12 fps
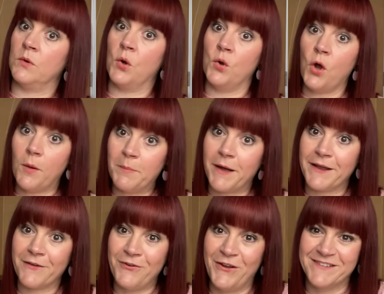Not buying
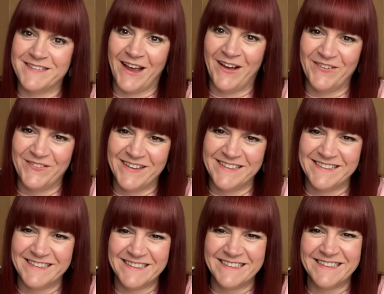it for yourself.
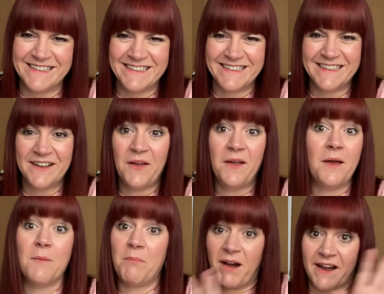
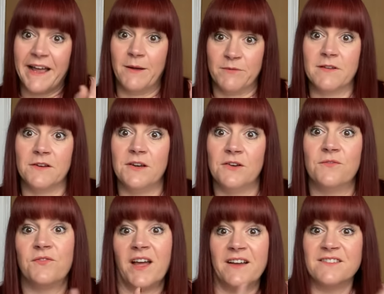But I absolutely
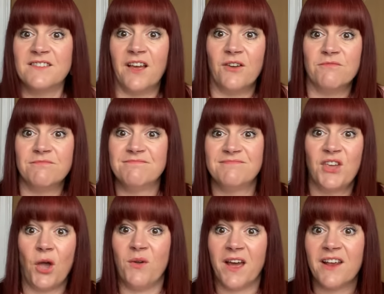love that, so
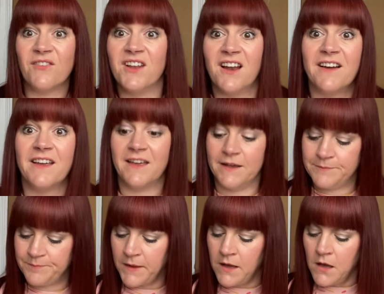go get it if you like it.
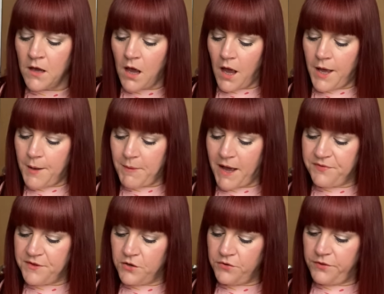And
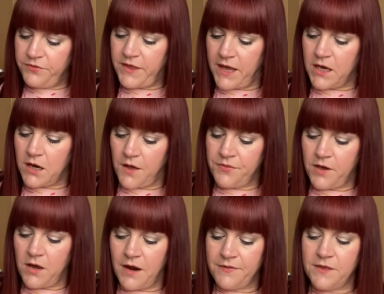the other thing that
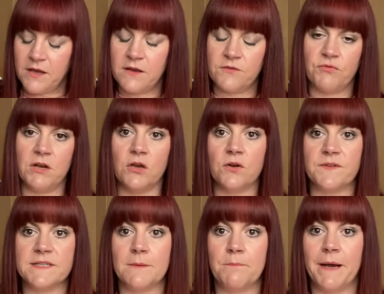I think is really good for
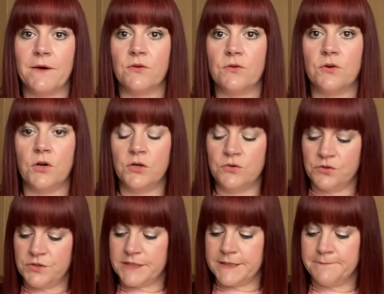£10 on
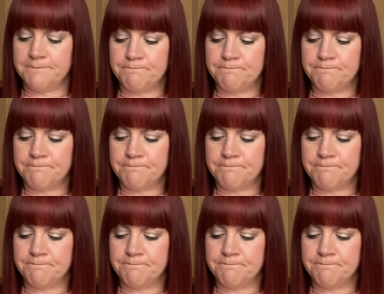under